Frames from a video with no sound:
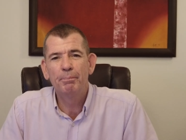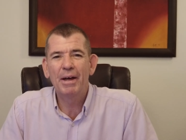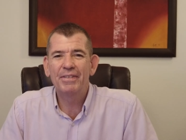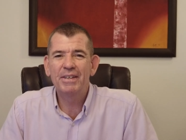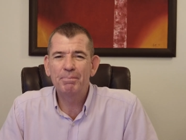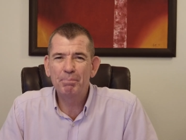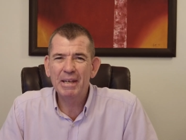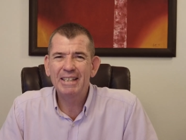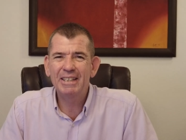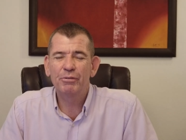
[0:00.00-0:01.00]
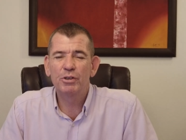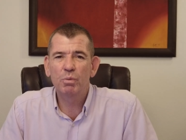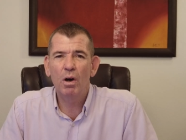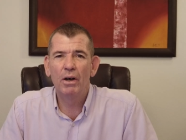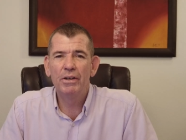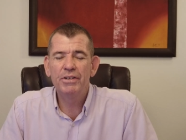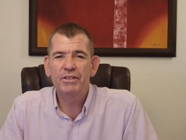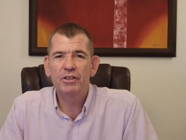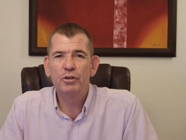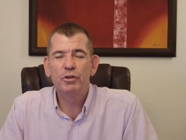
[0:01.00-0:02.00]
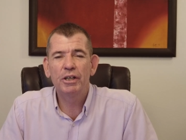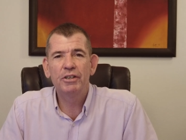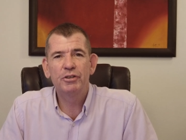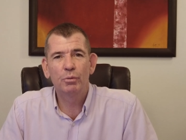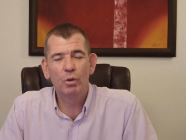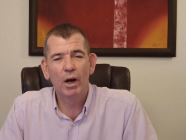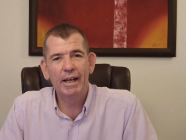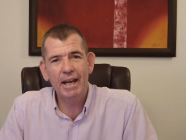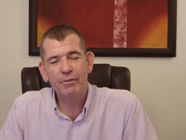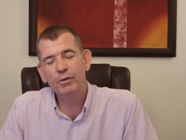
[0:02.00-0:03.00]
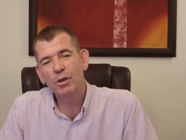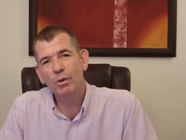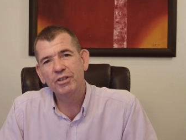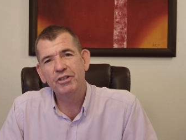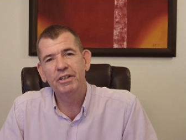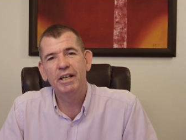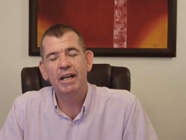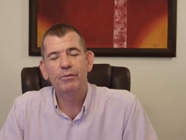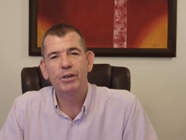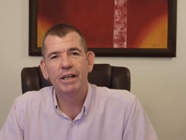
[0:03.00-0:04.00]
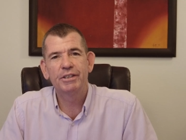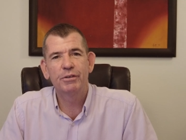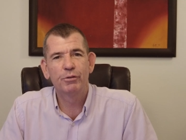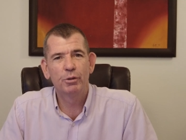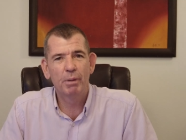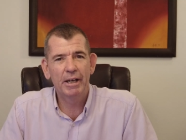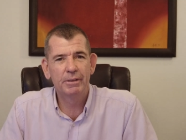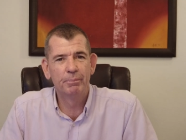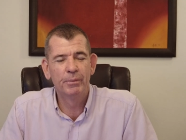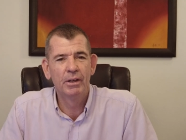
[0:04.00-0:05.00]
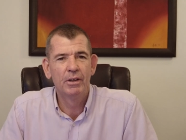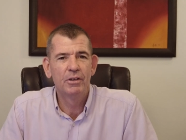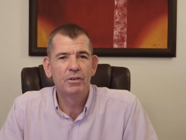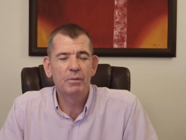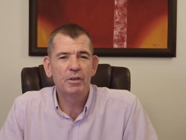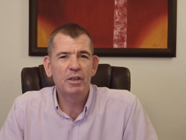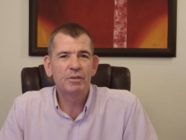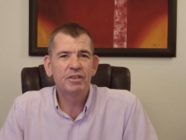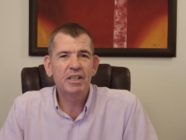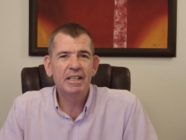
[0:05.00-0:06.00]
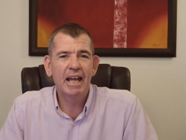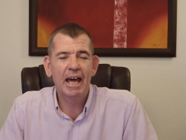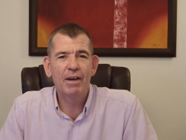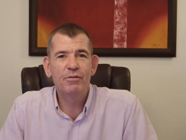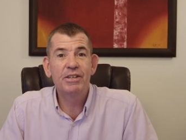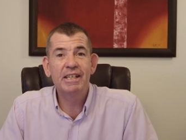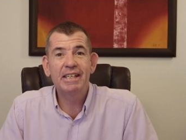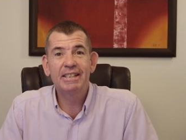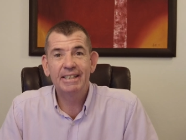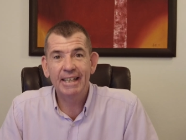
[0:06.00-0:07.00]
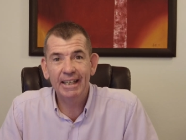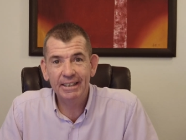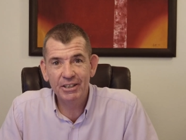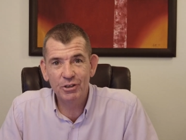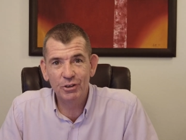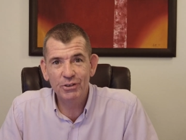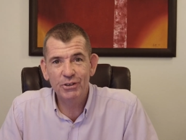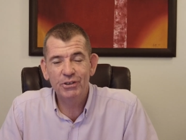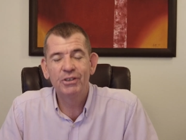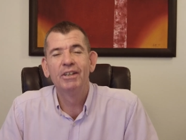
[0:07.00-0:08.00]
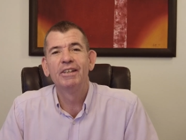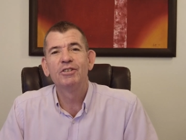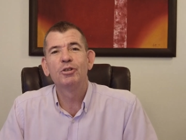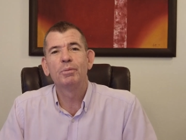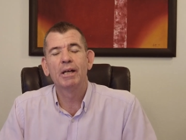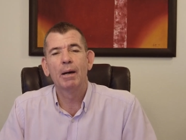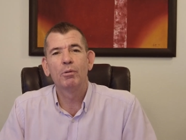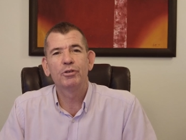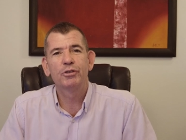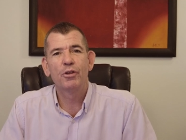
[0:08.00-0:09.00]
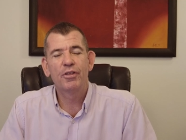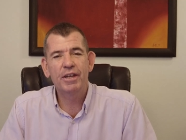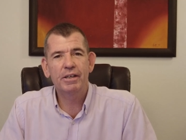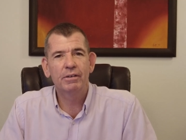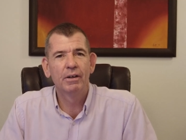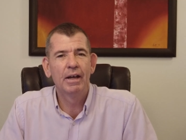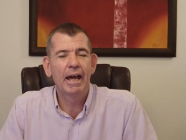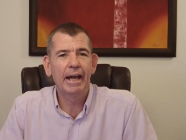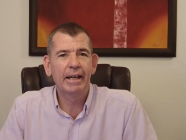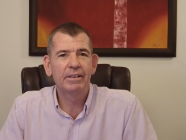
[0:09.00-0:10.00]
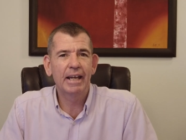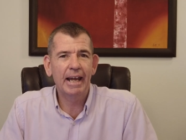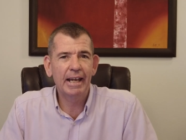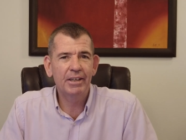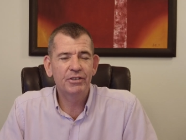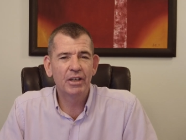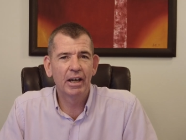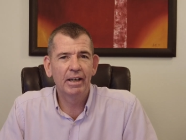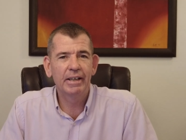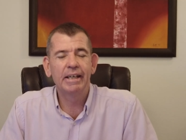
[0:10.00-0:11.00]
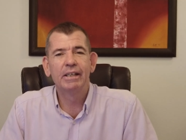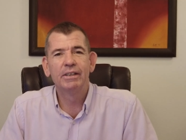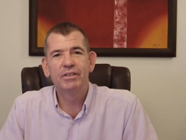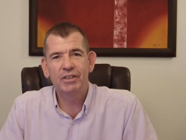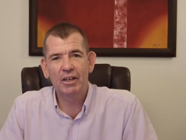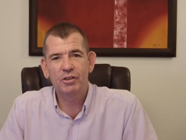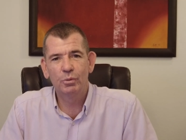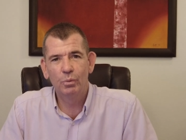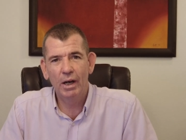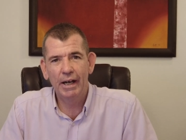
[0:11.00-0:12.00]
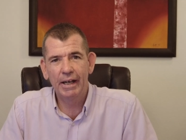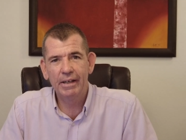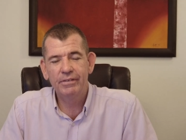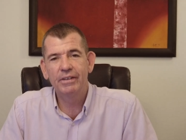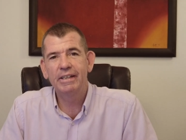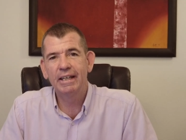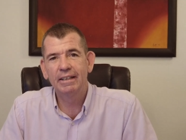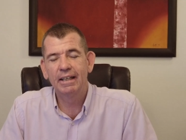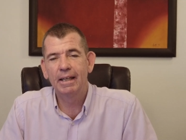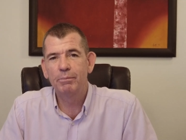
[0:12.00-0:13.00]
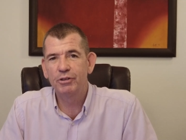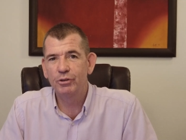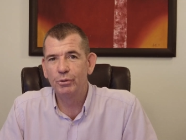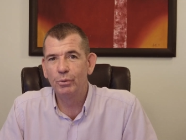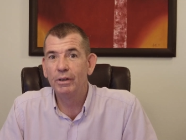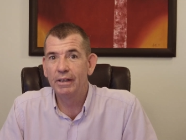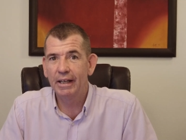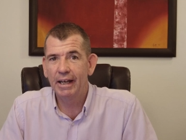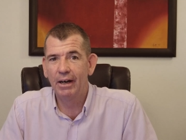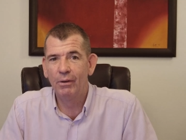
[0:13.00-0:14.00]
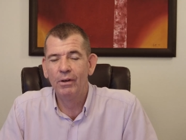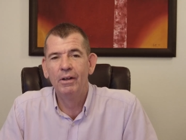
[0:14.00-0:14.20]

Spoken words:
But the big difference was you needed to write every question and every answer verbatim. It didn't have the intelligence to be able to think and answer in such a way that the LLMs do now.